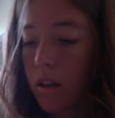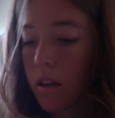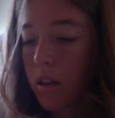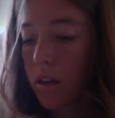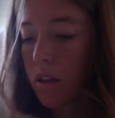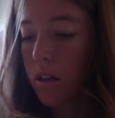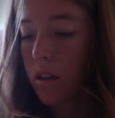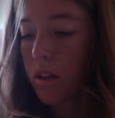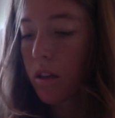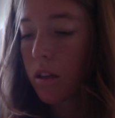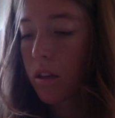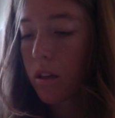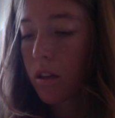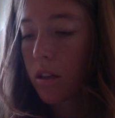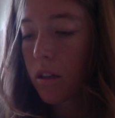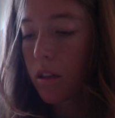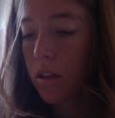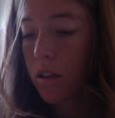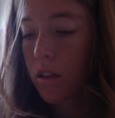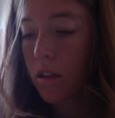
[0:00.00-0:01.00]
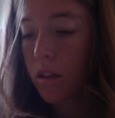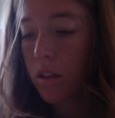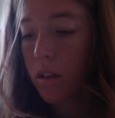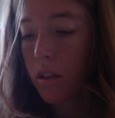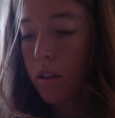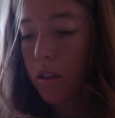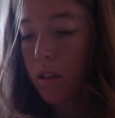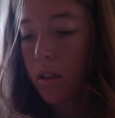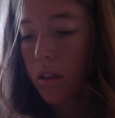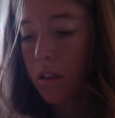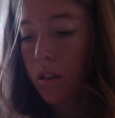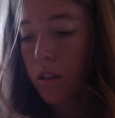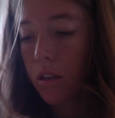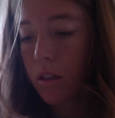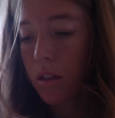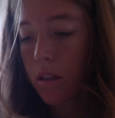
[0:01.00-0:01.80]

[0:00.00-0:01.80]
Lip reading: (no one is talking)